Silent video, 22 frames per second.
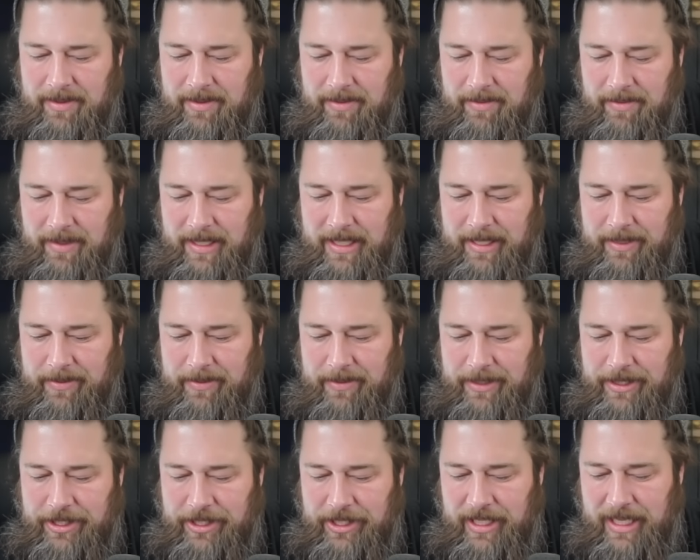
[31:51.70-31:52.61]

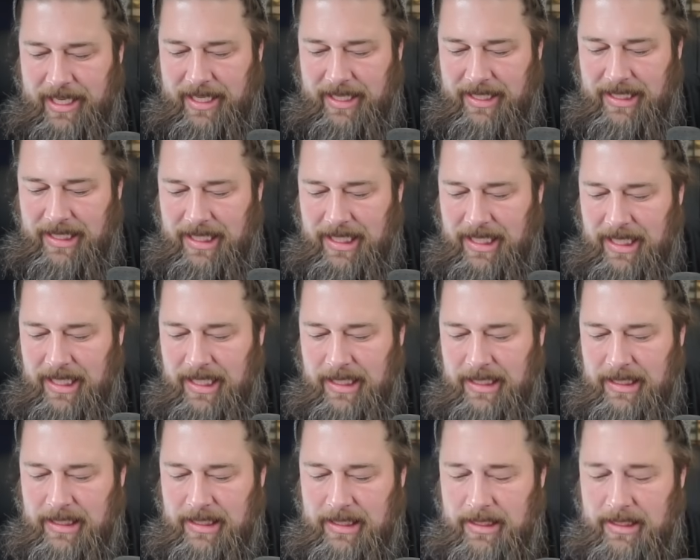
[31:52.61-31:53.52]
Wildwood Channeler.
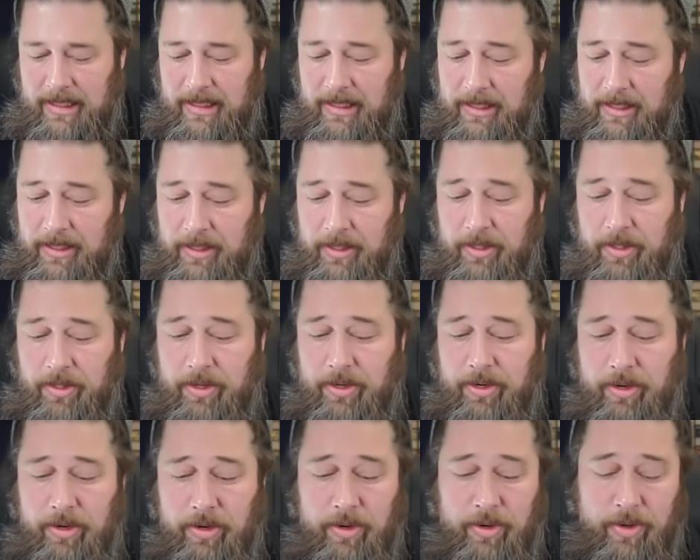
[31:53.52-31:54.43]

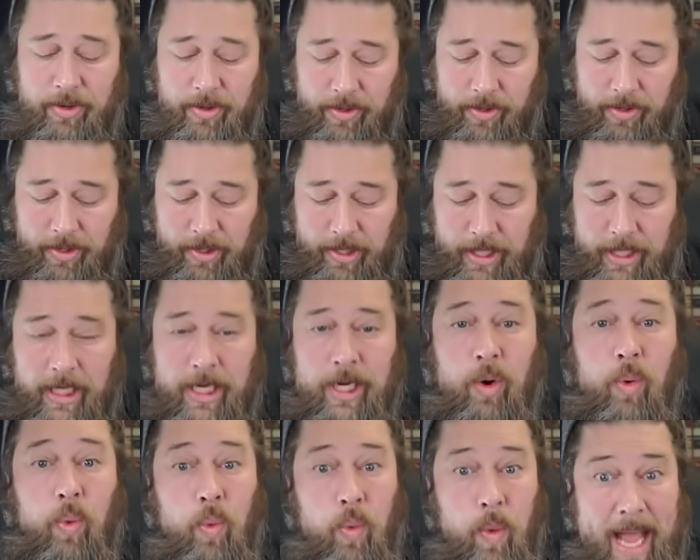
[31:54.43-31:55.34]
Whew.
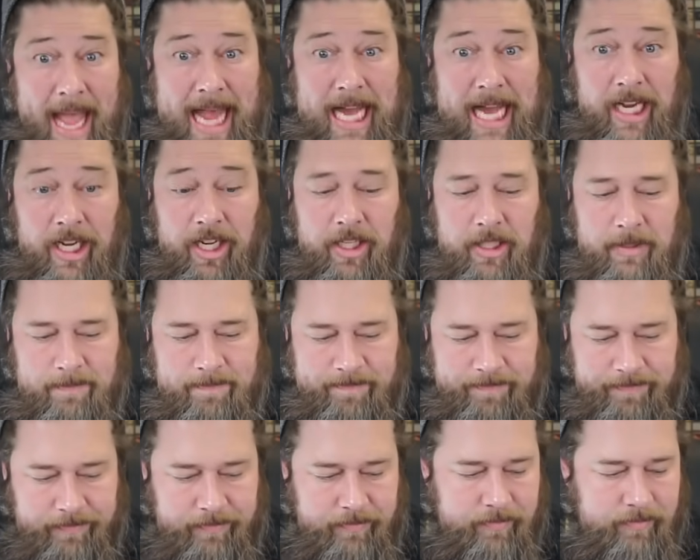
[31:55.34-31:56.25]
Well,
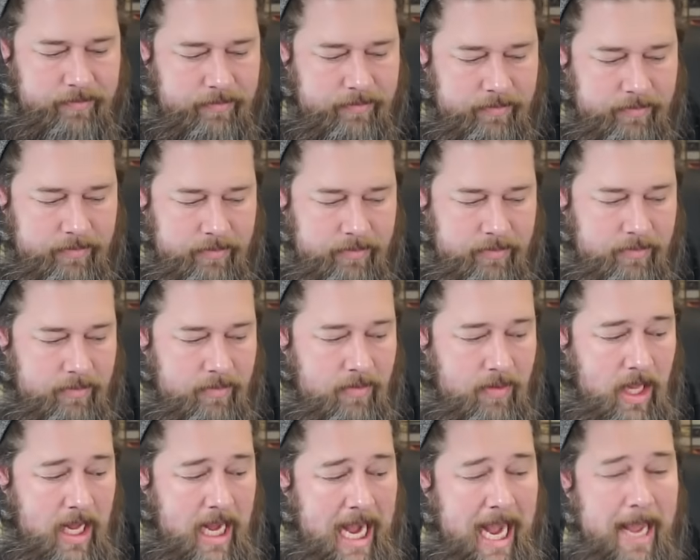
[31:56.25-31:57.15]

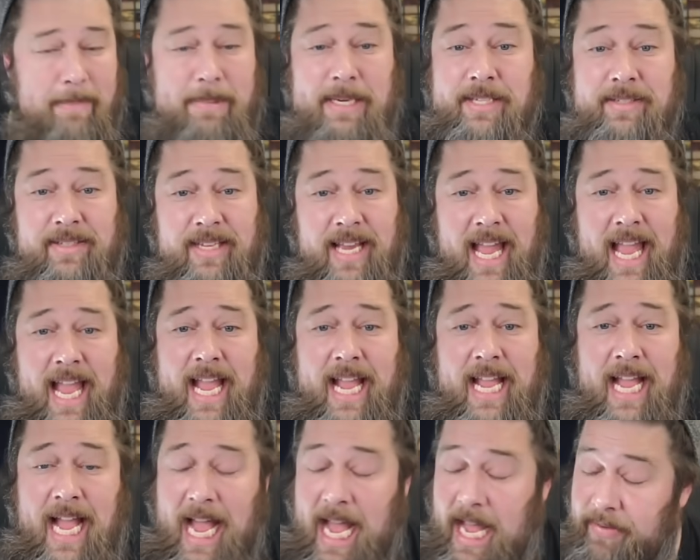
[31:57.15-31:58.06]
I'm going to
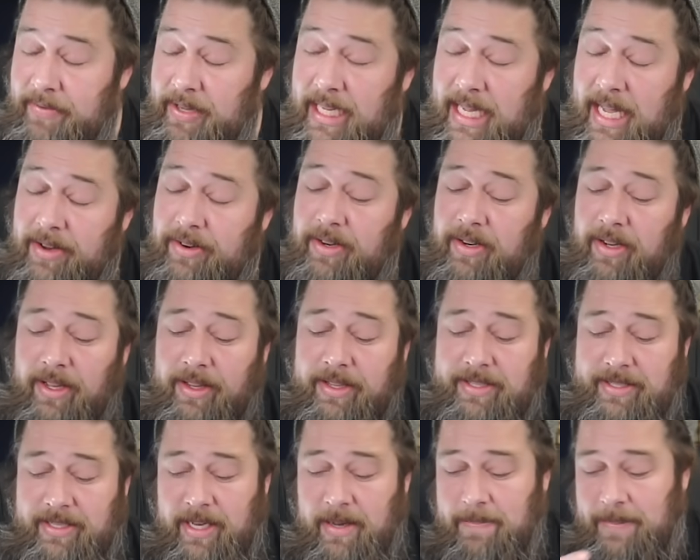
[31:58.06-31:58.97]
say, I haven't counted all
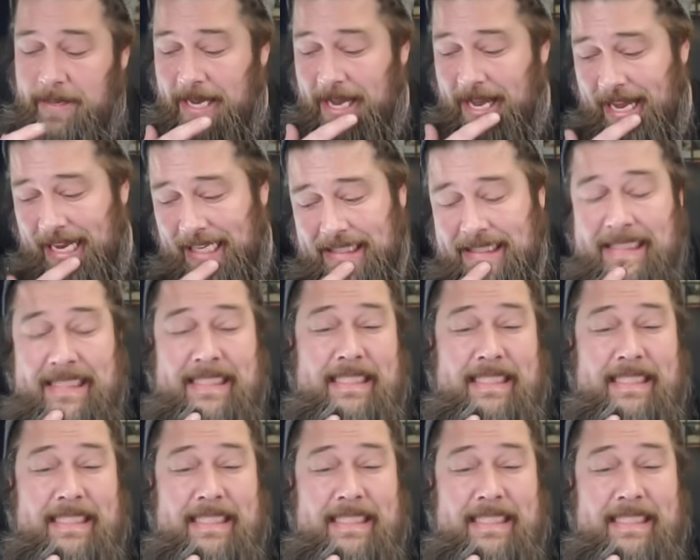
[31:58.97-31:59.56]
this up yet.